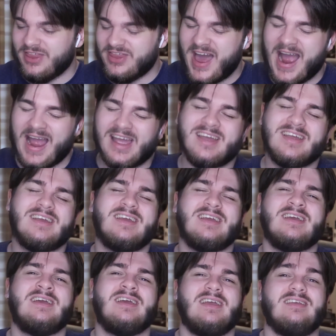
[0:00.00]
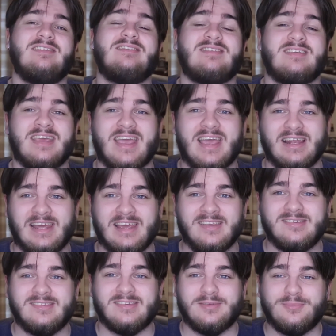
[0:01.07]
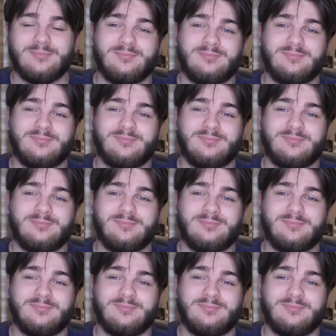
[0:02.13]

That is tier list.